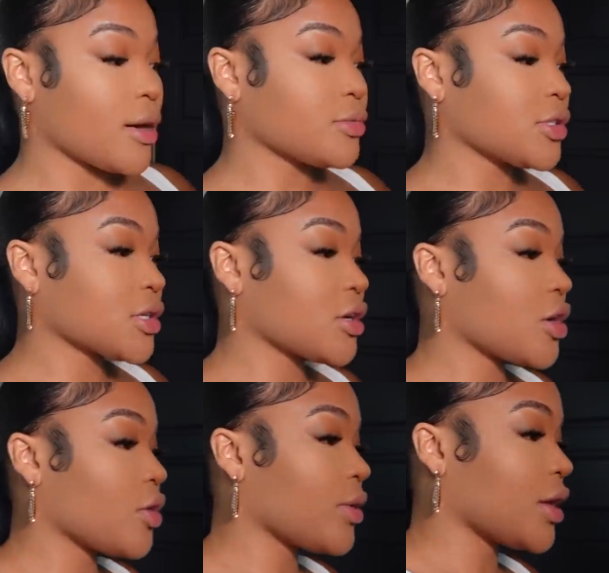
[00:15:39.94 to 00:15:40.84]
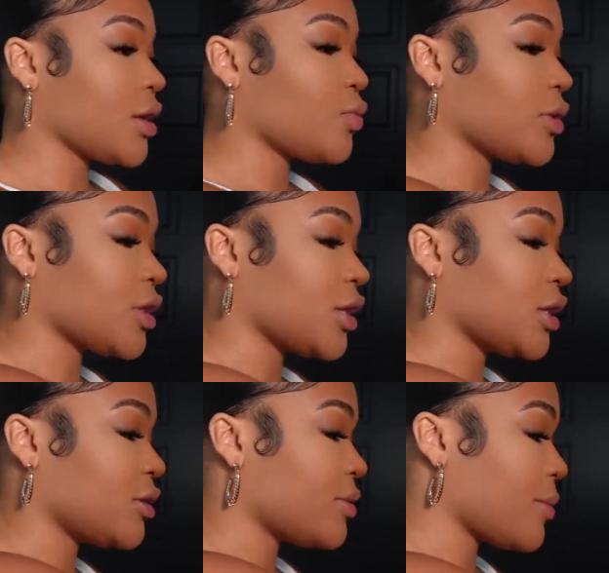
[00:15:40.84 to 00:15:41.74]
I'm just going to go in with a
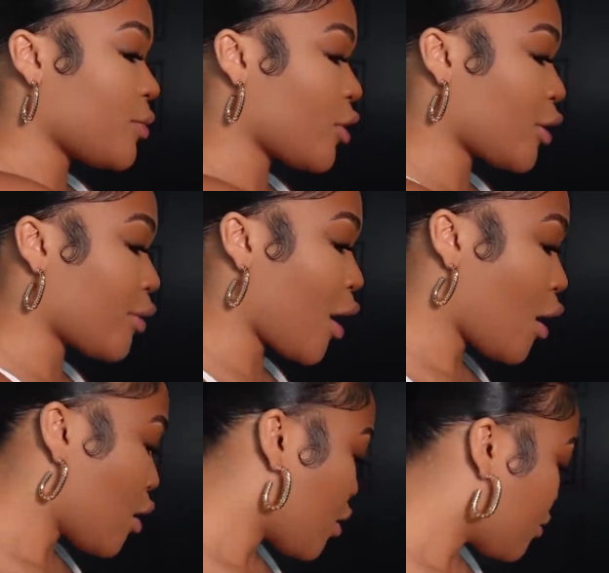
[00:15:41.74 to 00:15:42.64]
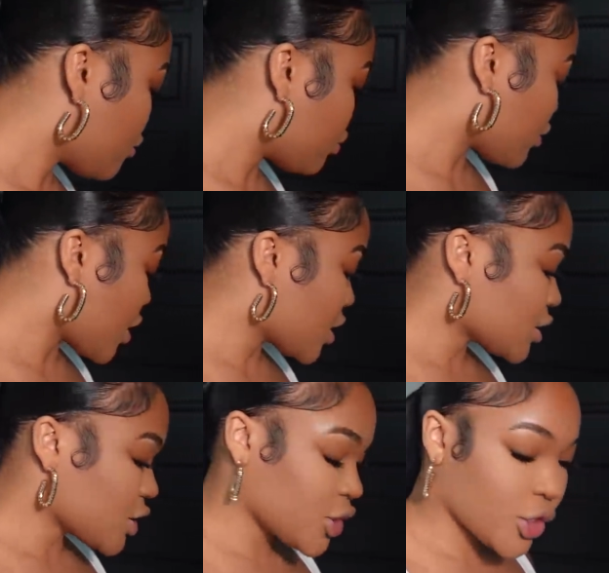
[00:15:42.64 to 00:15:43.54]
little bit more
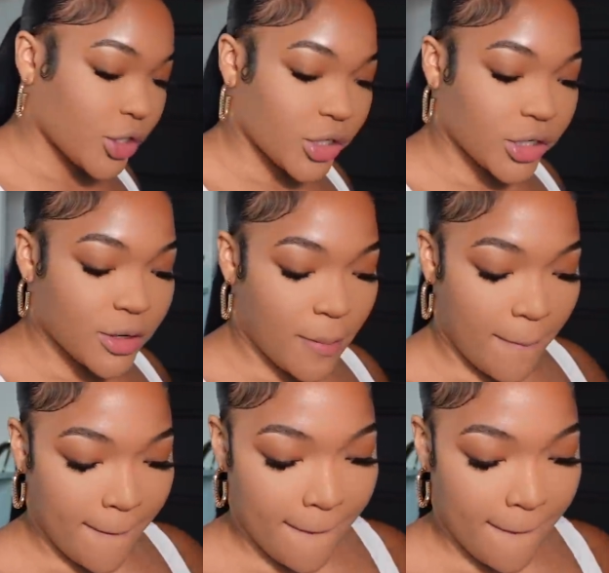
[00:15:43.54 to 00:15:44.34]
bronzer.